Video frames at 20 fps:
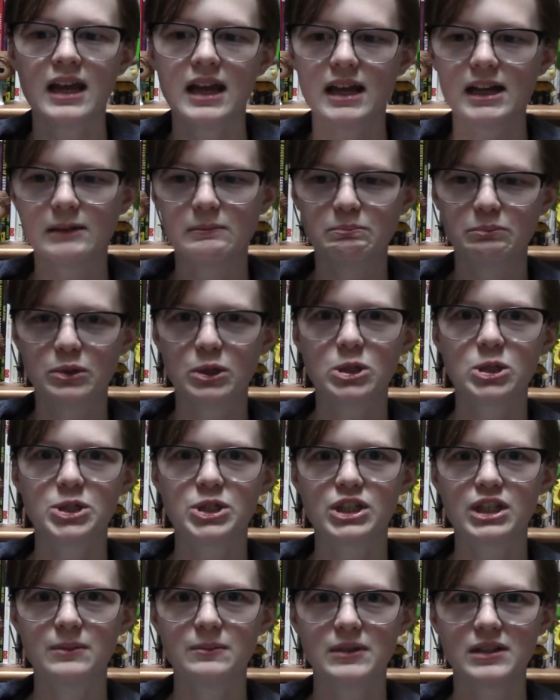and push
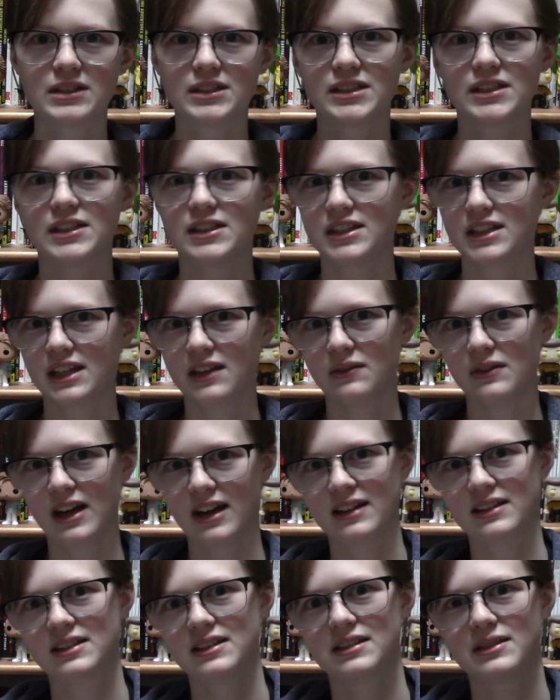them into the
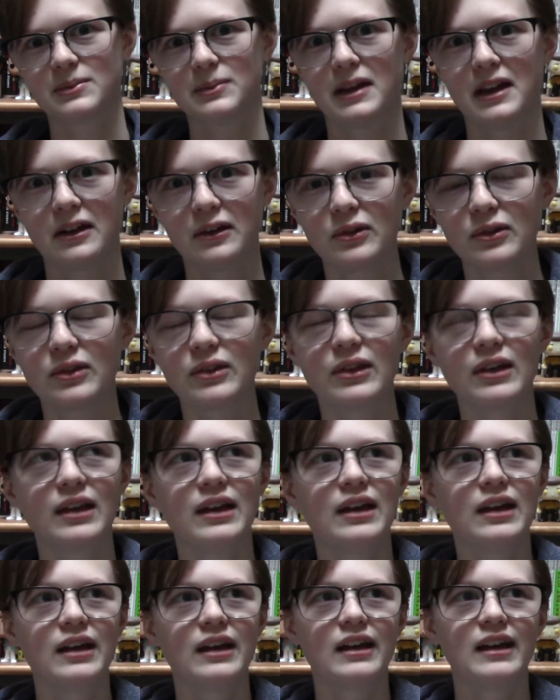T-Rex's mouth.
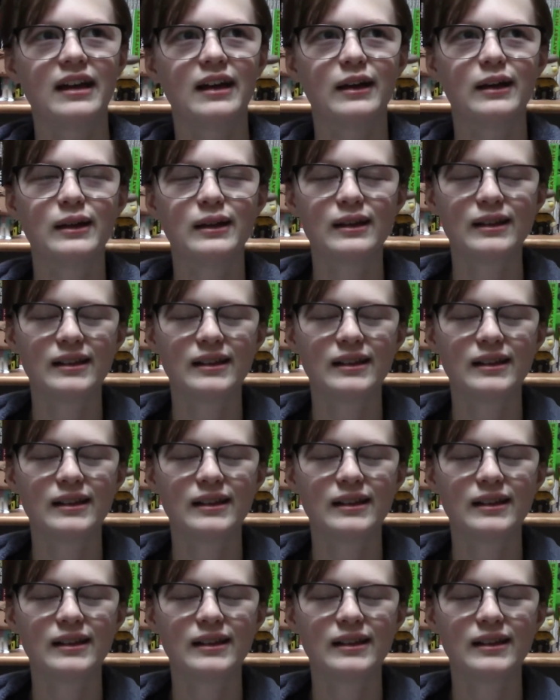And